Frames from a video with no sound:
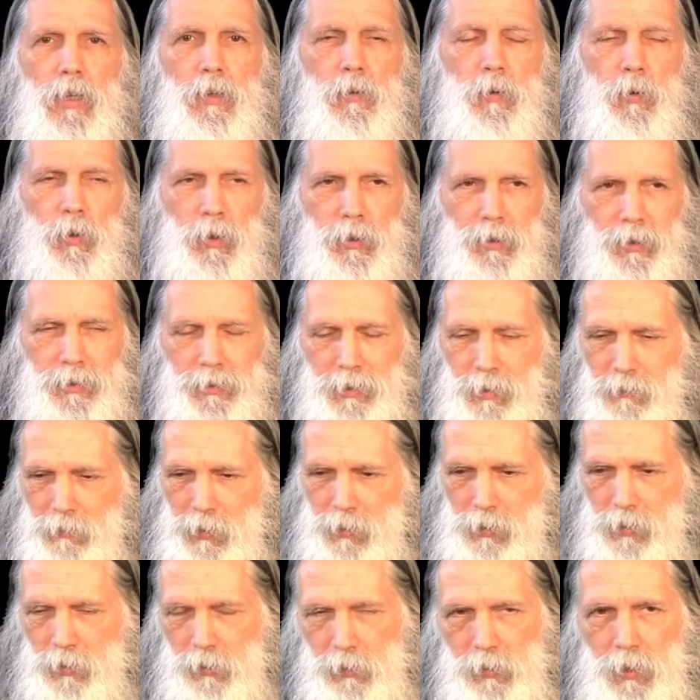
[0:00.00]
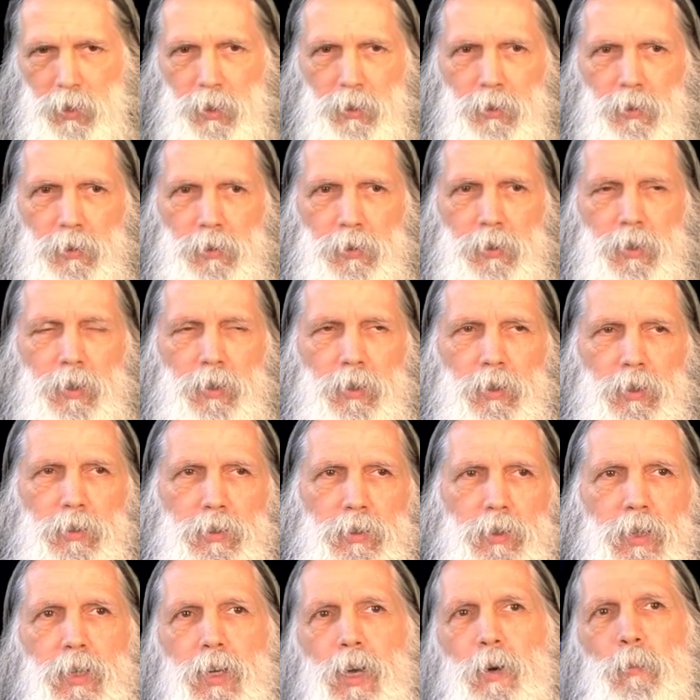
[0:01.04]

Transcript: or cl- conventional clinical theories.